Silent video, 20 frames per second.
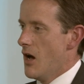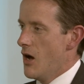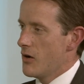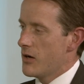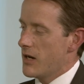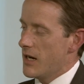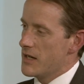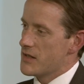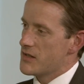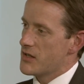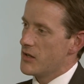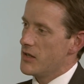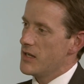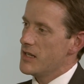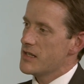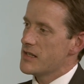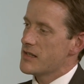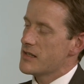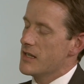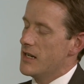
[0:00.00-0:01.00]
Okay, so
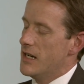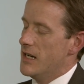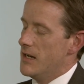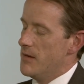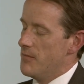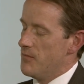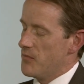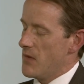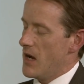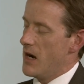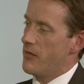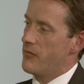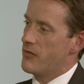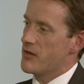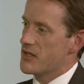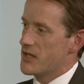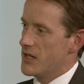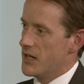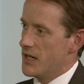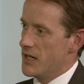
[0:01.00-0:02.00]
this
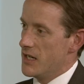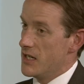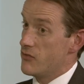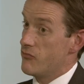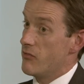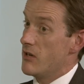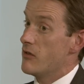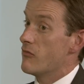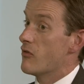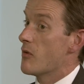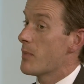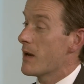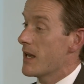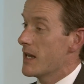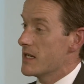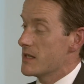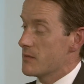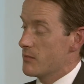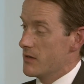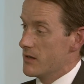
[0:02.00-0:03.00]
IFRS 9 is really the
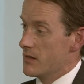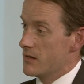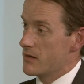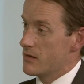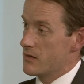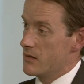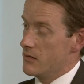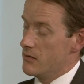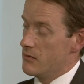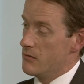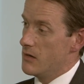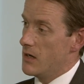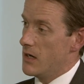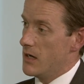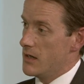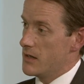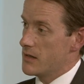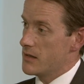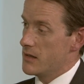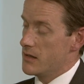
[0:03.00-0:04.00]
replacement to
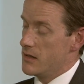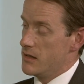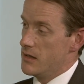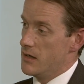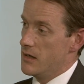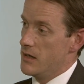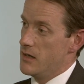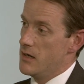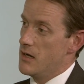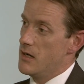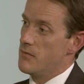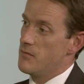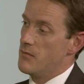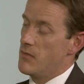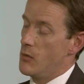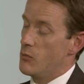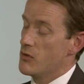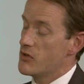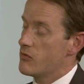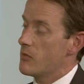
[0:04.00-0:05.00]
IFRS 39.
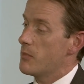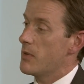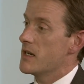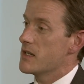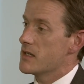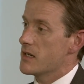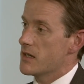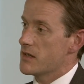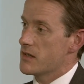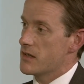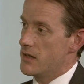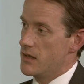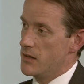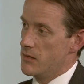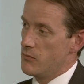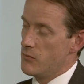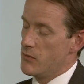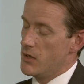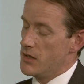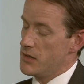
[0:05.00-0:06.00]
They want to replace
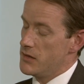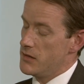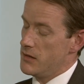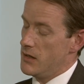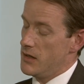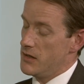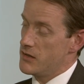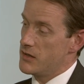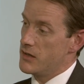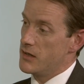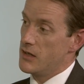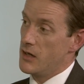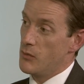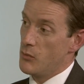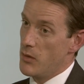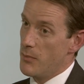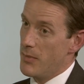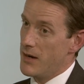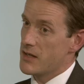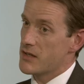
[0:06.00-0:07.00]
IFRS 39
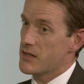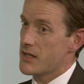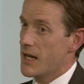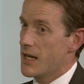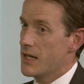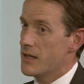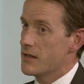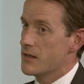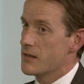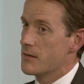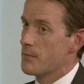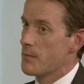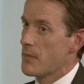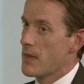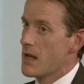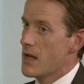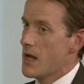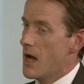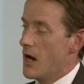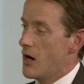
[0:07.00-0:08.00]
with a better standard.
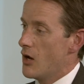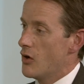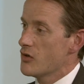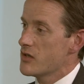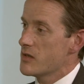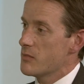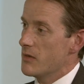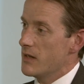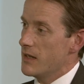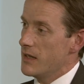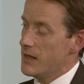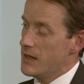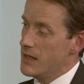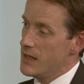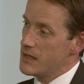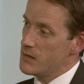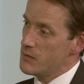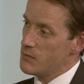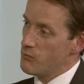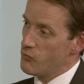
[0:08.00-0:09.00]
And ultimately,
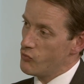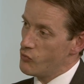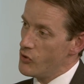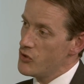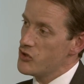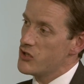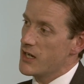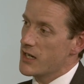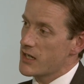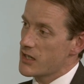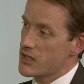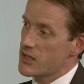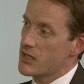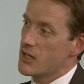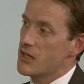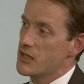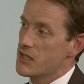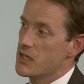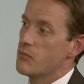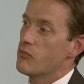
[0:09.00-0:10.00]
this project
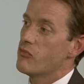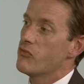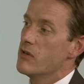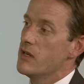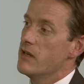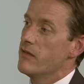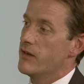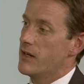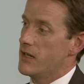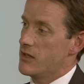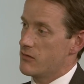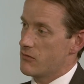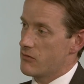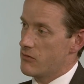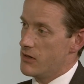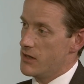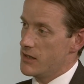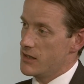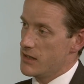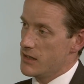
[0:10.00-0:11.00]
started pre-financial
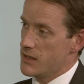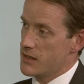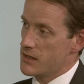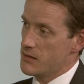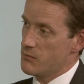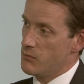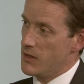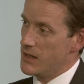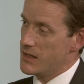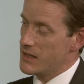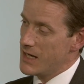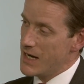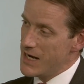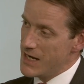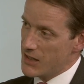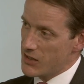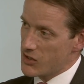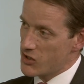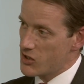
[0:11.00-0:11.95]
crisis, but it's taken a